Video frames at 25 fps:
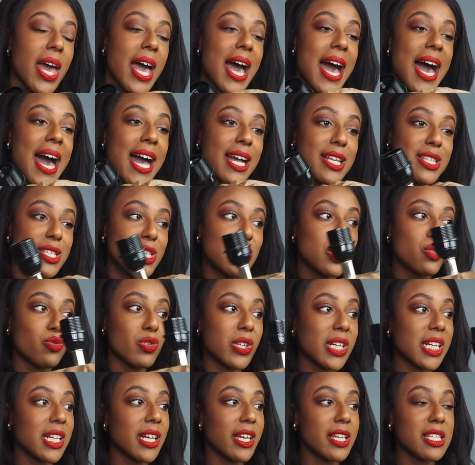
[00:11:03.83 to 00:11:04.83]
Acts as a
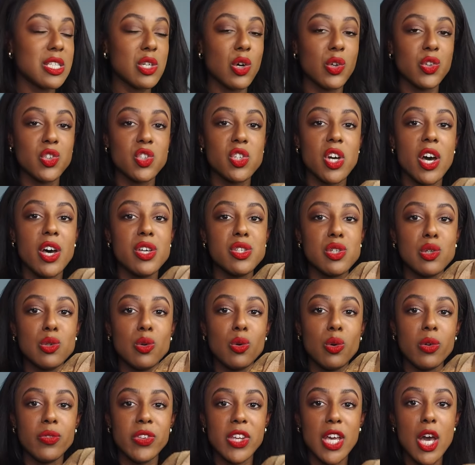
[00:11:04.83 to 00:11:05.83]
really nice contrast on
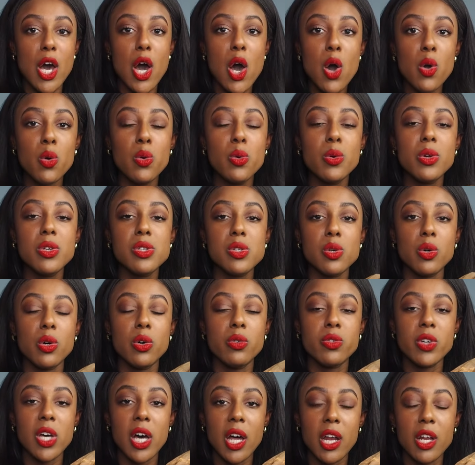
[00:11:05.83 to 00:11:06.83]
all of the oak sort
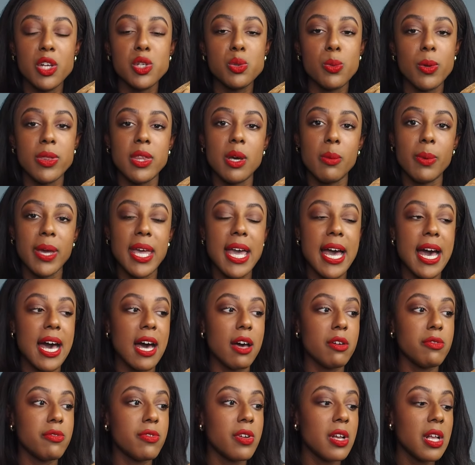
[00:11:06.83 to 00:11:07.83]
of coloured wood that we
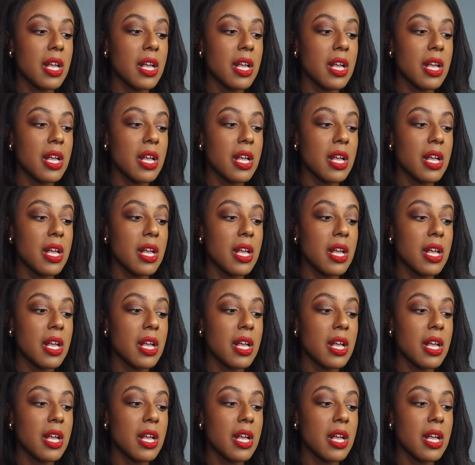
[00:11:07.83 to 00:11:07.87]
have.